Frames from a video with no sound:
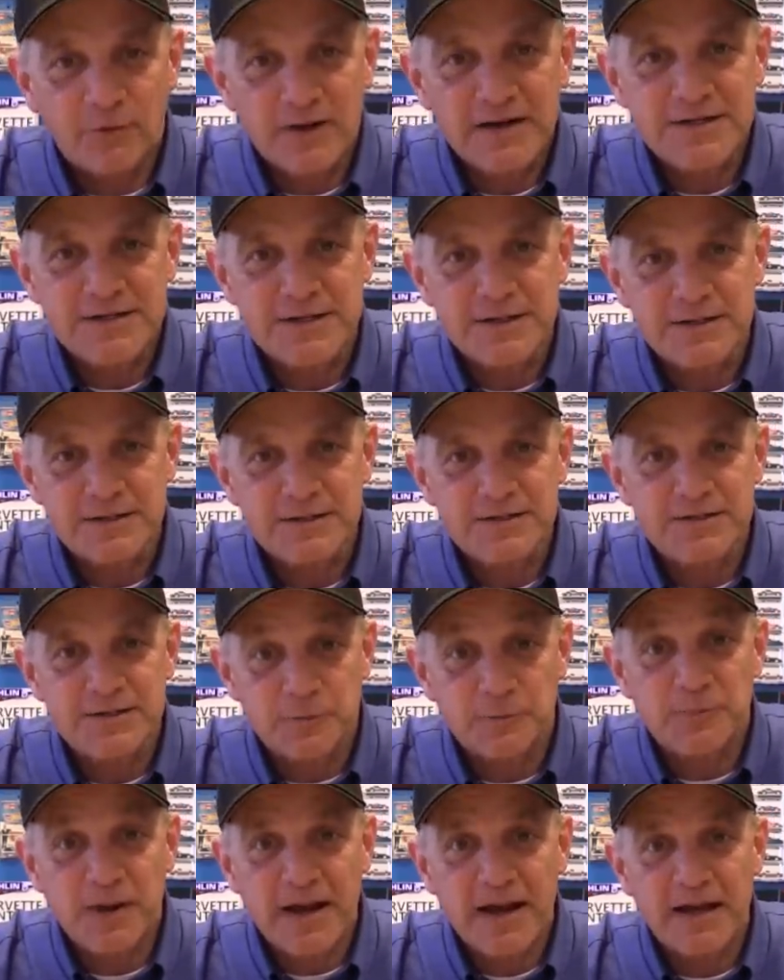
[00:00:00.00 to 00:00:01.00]
reasons
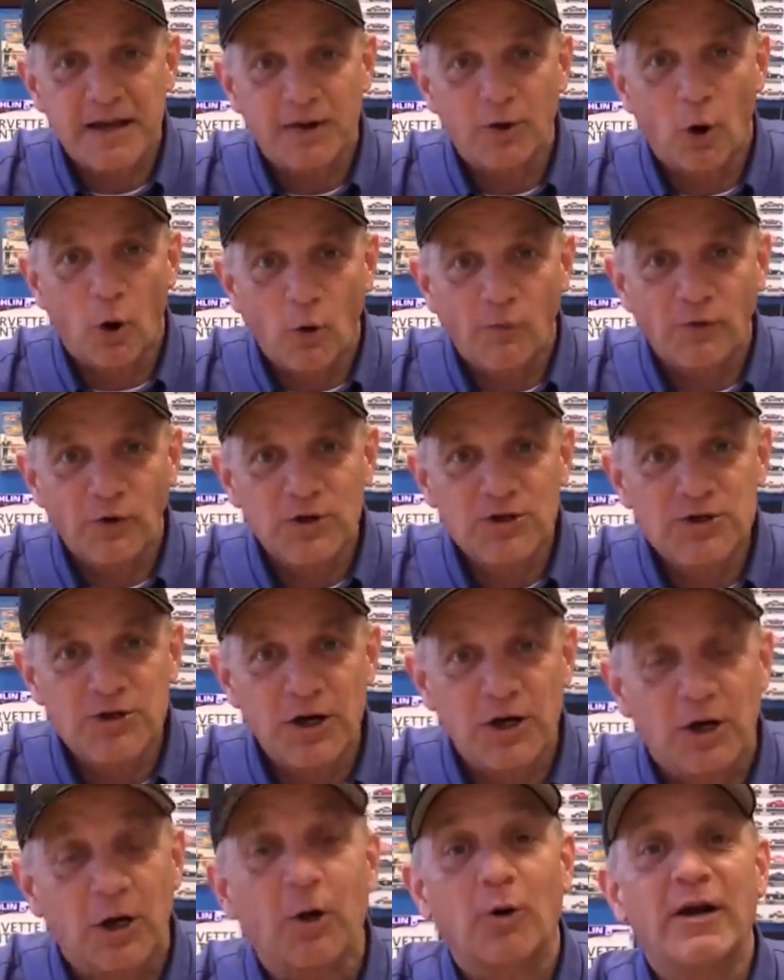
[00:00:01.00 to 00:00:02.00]
to pay over
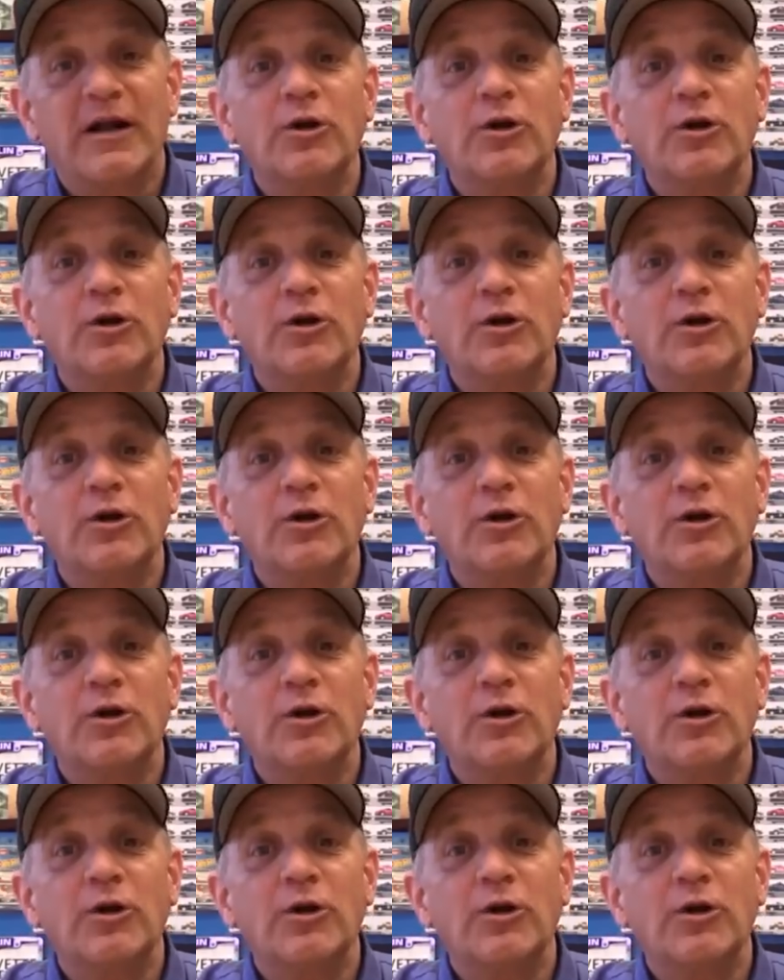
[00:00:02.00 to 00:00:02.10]
sticker.